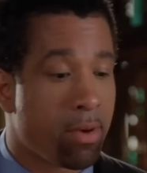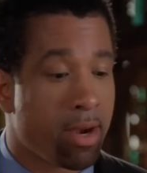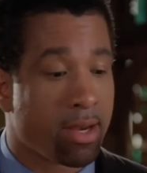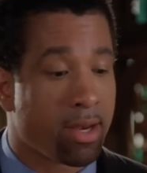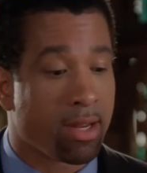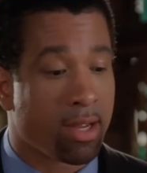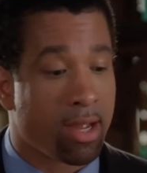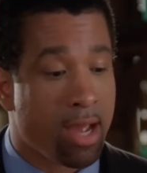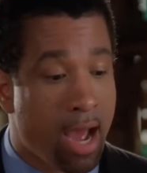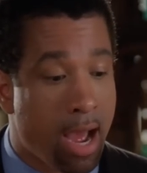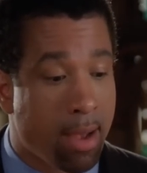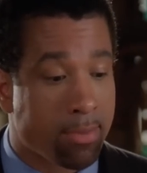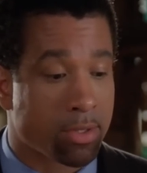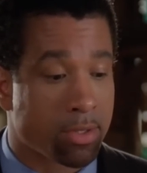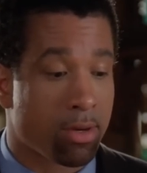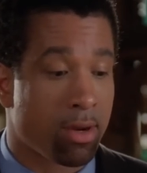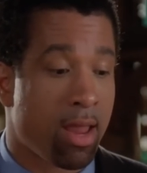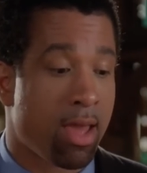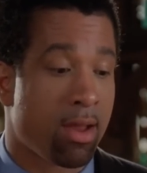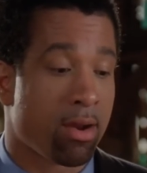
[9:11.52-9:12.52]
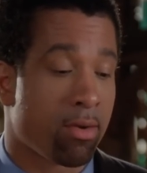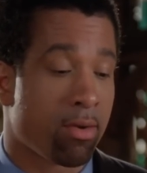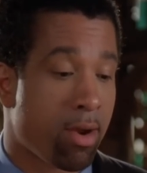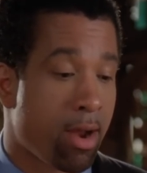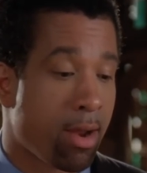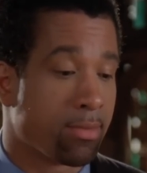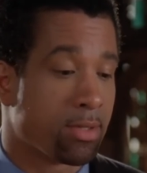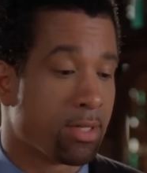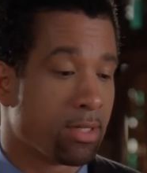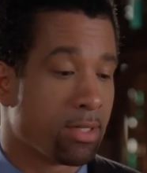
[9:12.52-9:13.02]
including worrying that it
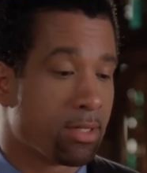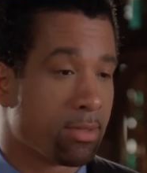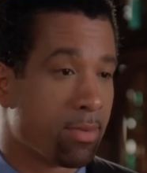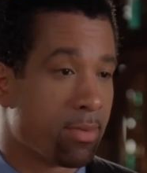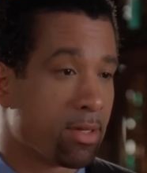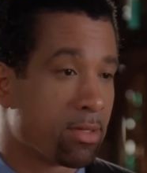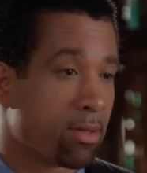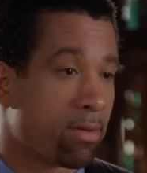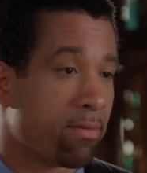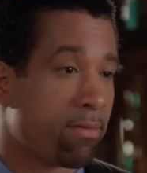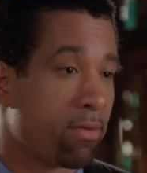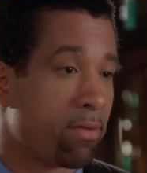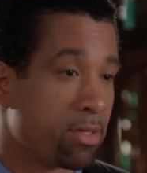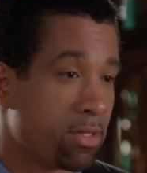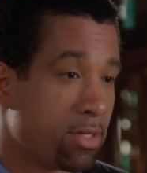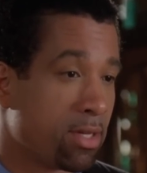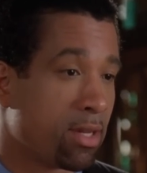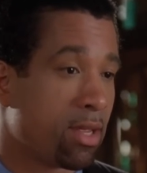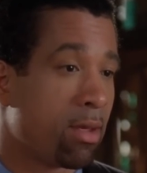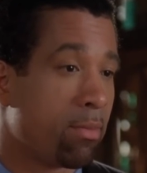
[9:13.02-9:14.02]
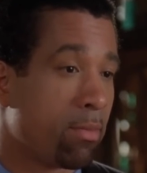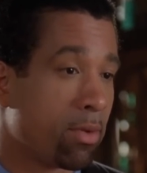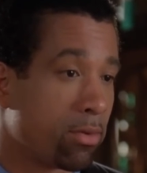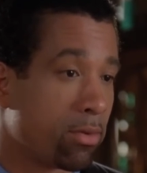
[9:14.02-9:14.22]
might be costing him a promotion.